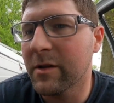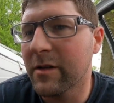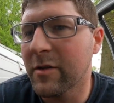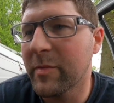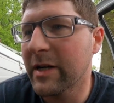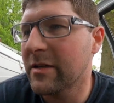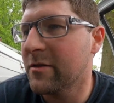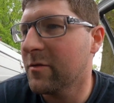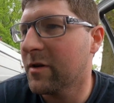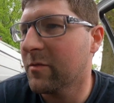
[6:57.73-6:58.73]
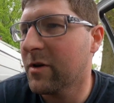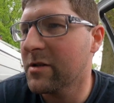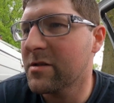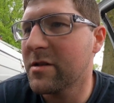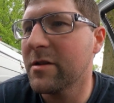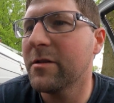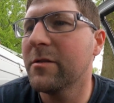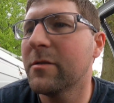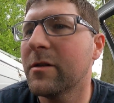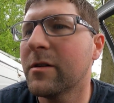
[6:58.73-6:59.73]
let it go back to do what it wants
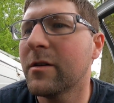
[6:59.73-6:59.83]
to.